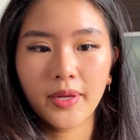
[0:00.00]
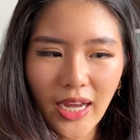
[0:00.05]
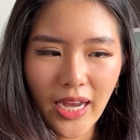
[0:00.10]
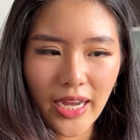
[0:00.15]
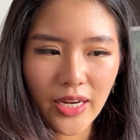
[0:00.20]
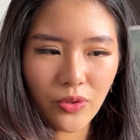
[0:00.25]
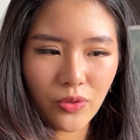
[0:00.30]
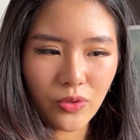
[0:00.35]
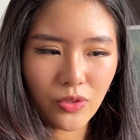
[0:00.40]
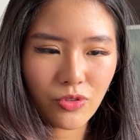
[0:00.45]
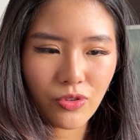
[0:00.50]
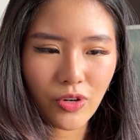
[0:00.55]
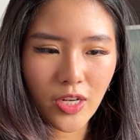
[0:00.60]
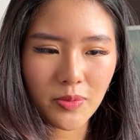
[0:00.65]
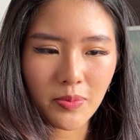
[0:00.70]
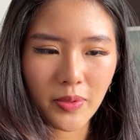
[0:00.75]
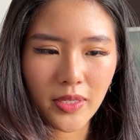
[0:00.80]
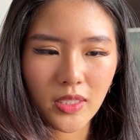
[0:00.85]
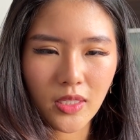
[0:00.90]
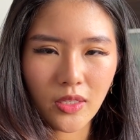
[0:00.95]
I don't trust
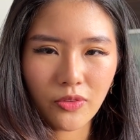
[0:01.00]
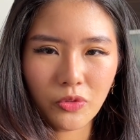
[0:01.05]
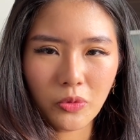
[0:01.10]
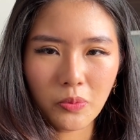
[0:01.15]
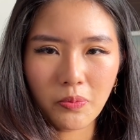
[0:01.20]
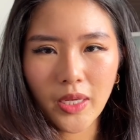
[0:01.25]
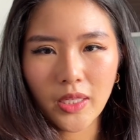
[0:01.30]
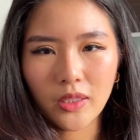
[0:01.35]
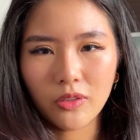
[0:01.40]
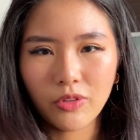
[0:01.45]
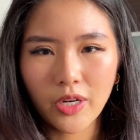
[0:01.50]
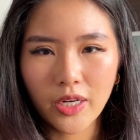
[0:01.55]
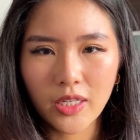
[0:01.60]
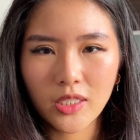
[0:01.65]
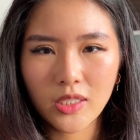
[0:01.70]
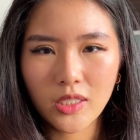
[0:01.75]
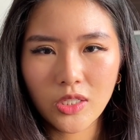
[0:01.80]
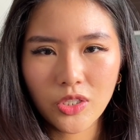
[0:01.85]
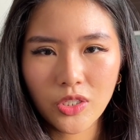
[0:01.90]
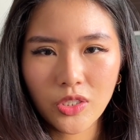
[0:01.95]
myself to make the right
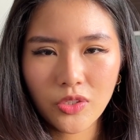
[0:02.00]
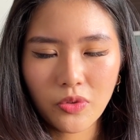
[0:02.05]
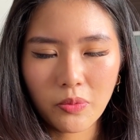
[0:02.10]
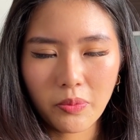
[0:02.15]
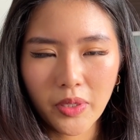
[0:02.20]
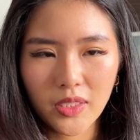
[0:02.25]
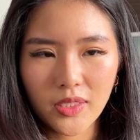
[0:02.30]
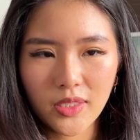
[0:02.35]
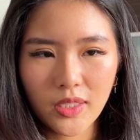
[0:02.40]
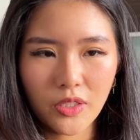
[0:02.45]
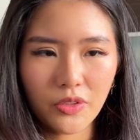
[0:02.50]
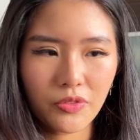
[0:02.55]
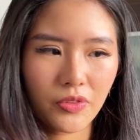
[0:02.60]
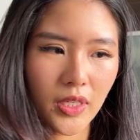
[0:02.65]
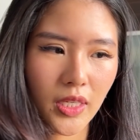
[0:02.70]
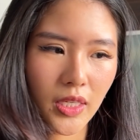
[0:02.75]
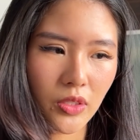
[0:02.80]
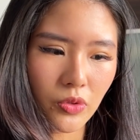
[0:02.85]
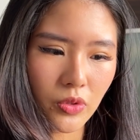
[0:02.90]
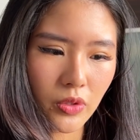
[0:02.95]
decisions for myself, and
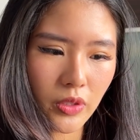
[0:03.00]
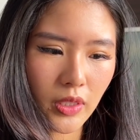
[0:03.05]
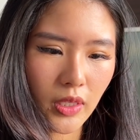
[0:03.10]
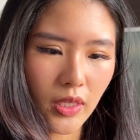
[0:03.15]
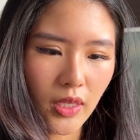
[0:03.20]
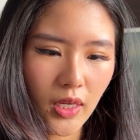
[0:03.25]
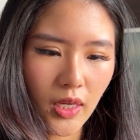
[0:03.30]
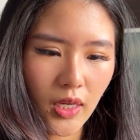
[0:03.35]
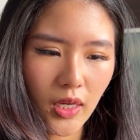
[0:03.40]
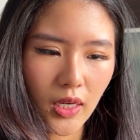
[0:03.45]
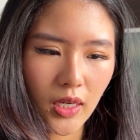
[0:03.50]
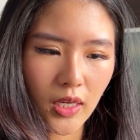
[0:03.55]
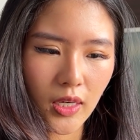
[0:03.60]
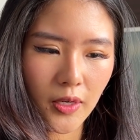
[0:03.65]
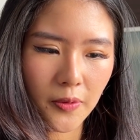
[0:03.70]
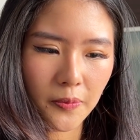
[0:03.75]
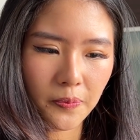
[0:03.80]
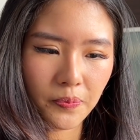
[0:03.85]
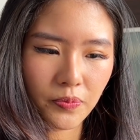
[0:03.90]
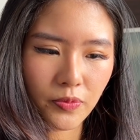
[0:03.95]
I don't
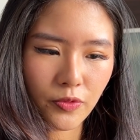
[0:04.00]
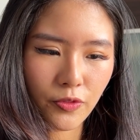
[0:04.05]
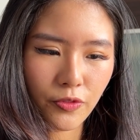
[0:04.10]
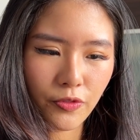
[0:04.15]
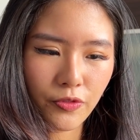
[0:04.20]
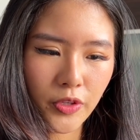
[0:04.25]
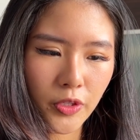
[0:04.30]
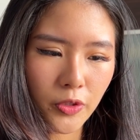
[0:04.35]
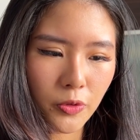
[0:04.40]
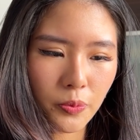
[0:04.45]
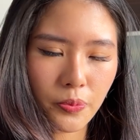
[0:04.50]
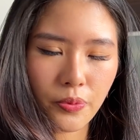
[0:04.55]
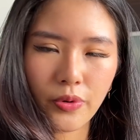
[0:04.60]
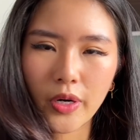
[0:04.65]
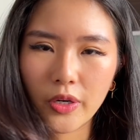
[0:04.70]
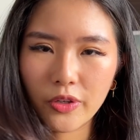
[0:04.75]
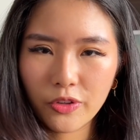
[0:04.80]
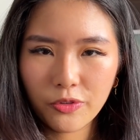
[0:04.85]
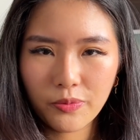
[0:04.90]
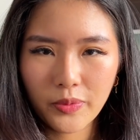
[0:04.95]
feel
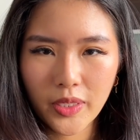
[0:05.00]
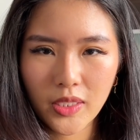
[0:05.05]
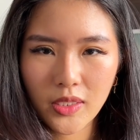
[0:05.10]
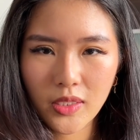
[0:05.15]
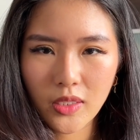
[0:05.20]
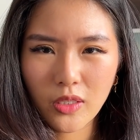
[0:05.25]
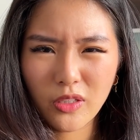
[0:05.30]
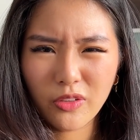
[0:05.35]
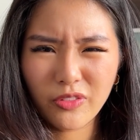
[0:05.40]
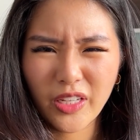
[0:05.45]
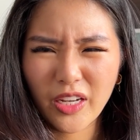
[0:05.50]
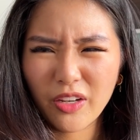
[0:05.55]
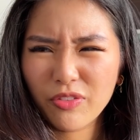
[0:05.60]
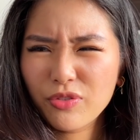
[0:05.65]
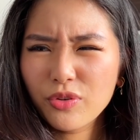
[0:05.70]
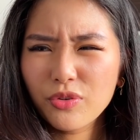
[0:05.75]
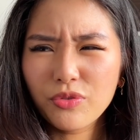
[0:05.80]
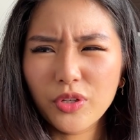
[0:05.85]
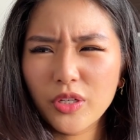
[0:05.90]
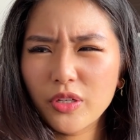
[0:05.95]
proud of myself. Like, I
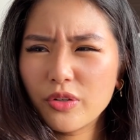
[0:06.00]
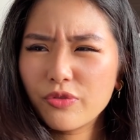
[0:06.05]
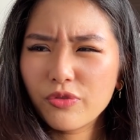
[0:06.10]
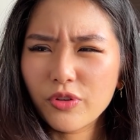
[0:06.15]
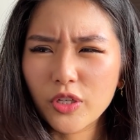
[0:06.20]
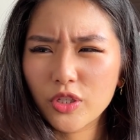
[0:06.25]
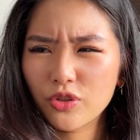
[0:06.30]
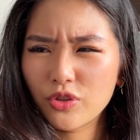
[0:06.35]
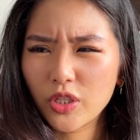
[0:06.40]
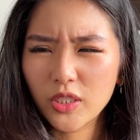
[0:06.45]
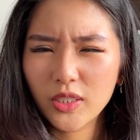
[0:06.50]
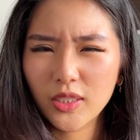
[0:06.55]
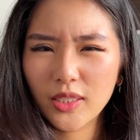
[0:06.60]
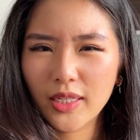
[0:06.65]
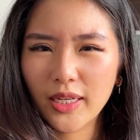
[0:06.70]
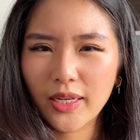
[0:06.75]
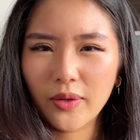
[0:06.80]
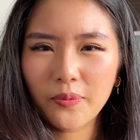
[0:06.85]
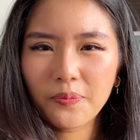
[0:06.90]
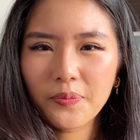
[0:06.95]
feel really frustrated.
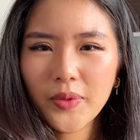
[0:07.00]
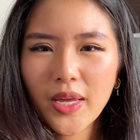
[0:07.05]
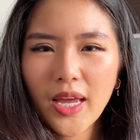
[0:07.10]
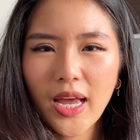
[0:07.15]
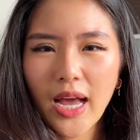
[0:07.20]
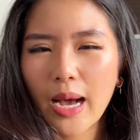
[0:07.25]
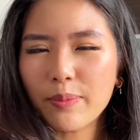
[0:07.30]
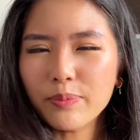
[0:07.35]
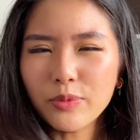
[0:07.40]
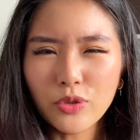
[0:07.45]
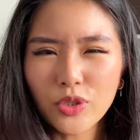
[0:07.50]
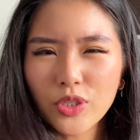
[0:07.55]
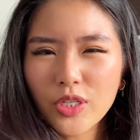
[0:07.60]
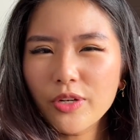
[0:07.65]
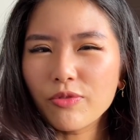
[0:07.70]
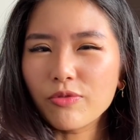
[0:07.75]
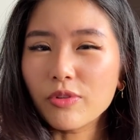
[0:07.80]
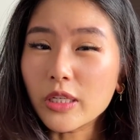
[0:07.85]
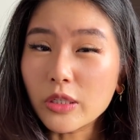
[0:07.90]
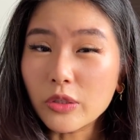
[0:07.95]
Like, I'm usually
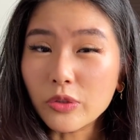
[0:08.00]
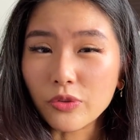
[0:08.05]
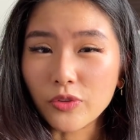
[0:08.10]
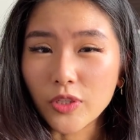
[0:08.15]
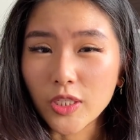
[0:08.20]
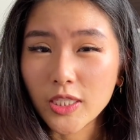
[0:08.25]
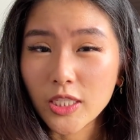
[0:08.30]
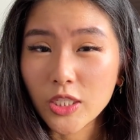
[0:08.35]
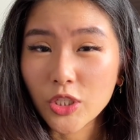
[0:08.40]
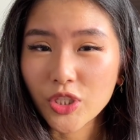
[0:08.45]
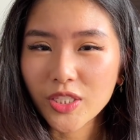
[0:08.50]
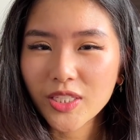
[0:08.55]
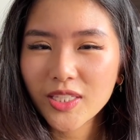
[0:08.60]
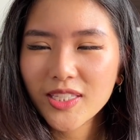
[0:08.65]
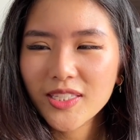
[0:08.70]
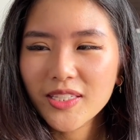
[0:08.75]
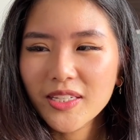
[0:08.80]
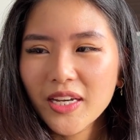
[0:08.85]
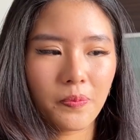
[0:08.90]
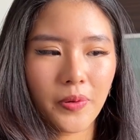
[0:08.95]
really good with
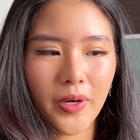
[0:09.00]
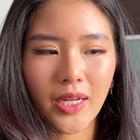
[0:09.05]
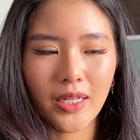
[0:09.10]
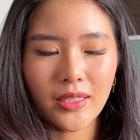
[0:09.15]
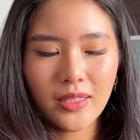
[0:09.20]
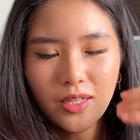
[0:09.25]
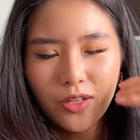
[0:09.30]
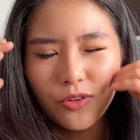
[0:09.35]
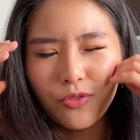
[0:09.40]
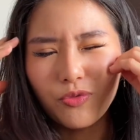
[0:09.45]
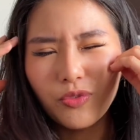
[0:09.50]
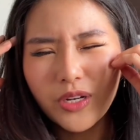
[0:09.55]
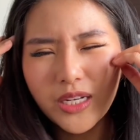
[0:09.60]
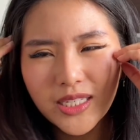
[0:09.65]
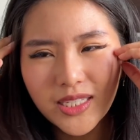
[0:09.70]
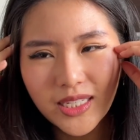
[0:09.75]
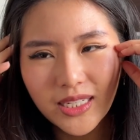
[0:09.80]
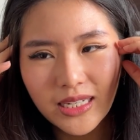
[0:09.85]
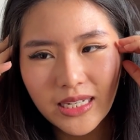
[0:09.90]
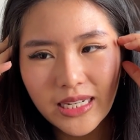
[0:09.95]
decisions, but I think
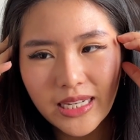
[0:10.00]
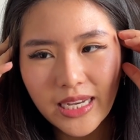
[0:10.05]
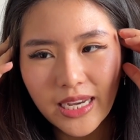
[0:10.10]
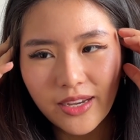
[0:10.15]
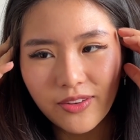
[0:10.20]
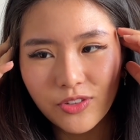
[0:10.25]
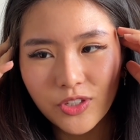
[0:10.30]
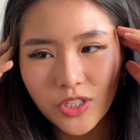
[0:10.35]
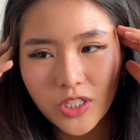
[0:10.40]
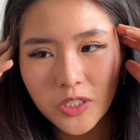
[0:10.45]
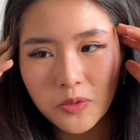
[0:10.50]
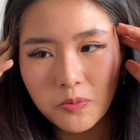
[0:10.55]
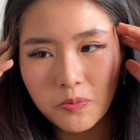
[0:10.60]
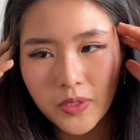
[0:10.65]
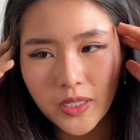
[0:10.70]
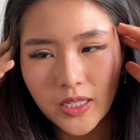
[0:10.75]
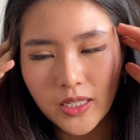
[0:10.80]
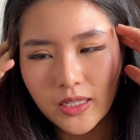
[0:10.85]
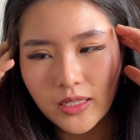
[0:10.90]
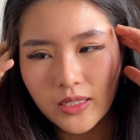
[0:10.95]
recently I've just
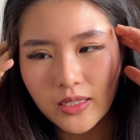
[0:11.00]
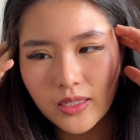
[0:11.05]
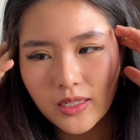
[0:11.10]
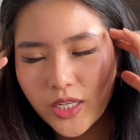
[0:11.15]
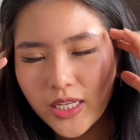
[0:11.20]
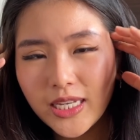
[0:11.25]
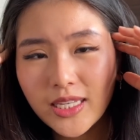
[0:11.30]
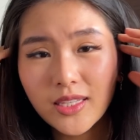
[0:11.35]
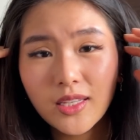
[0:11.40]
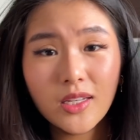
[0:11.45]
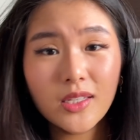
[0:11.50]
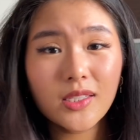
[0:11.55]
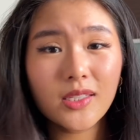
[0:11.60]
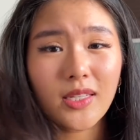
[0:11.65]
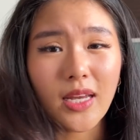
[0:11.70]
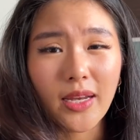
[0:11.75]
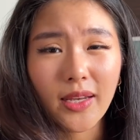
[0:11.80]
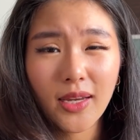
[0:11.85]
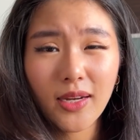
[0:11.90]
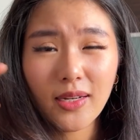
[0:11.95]
been either
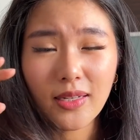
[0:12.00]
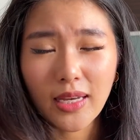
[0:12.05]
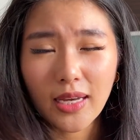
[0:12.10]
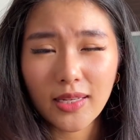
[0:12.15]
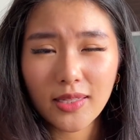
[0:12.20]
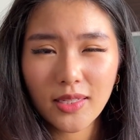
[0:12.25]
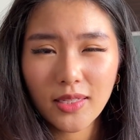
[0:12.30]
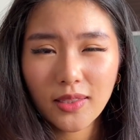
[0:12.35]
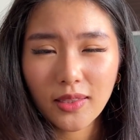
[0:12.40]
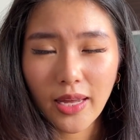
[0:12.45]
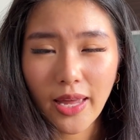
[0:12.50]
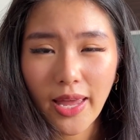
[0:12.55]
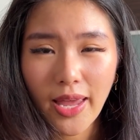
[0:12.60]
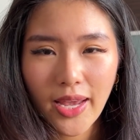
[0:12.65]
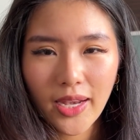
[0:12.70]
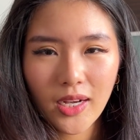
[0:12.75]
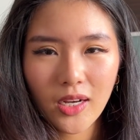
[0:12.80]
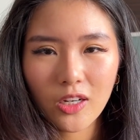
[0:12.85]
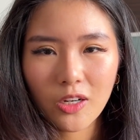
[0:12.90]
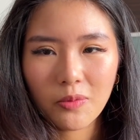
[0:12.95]
second guessing the
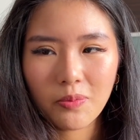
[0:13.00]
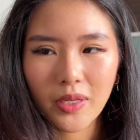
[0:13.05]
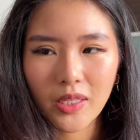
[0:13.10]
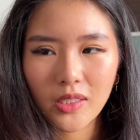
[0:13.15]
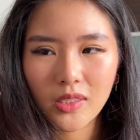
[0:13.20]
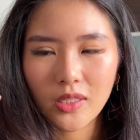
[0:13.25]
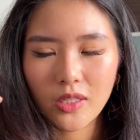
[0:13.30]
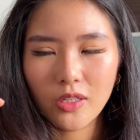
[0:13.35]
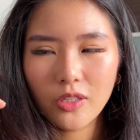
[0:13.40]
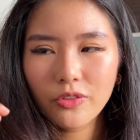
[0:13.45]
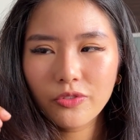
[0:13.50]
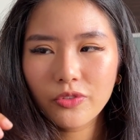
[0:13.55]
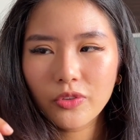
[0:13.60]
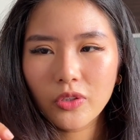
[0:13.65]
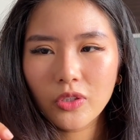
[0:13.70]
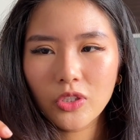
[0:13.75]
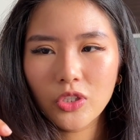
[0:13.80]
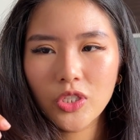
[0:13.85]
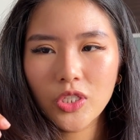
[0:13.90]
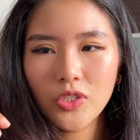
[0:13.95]
heck out of myself
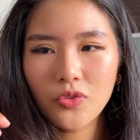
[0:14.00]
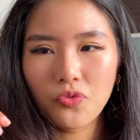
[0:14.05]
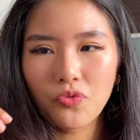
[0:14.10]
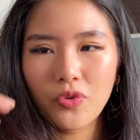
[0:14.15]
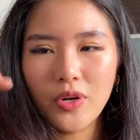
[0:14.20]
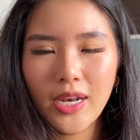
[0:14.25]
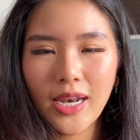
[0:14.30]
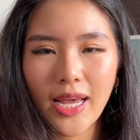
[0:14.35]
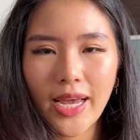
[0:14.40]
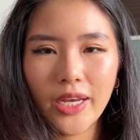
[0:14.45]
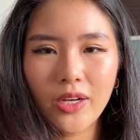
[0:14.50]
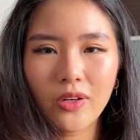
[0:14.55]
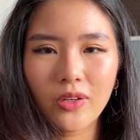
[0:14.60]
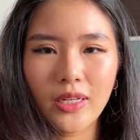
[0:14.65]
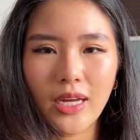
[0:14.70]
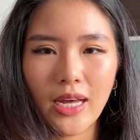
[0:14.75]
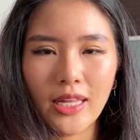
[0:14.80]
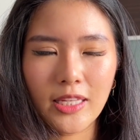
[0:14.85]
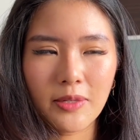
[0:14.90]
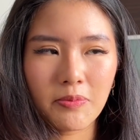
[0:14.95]
or just relying on
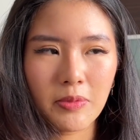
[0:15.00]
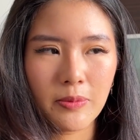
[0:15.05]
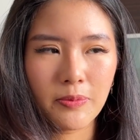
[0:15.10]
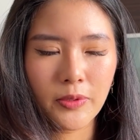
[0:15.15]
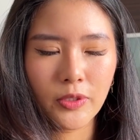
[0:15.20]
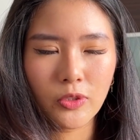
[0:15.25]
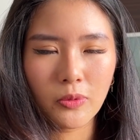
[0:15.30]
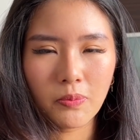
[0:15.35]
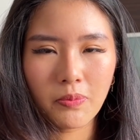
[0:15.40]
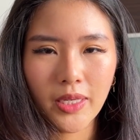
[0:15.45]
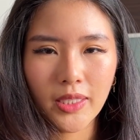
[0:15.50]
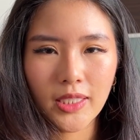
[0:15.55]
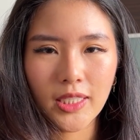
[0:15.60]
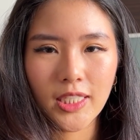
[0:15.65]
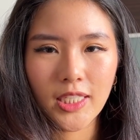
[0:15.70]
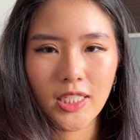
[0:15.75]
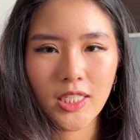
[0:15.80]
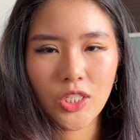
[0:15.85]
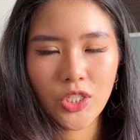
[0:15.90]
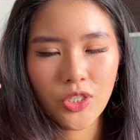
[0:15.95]
other people to make the
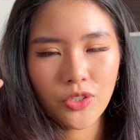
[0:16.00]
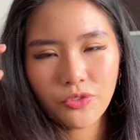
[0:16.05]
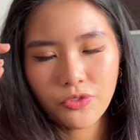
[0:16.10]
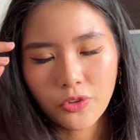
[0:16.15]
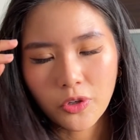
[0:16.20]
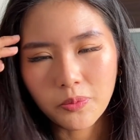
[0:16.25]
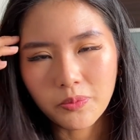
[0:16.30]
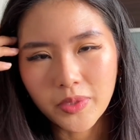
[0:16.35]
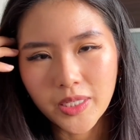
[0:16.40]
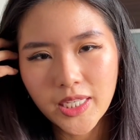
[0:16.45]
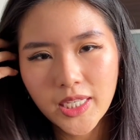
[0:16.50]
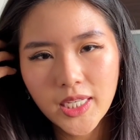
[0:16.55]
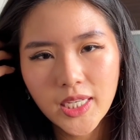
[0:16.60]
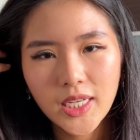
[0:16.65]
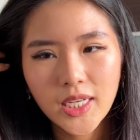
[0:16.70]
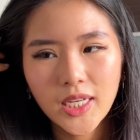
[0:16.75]
decision for me.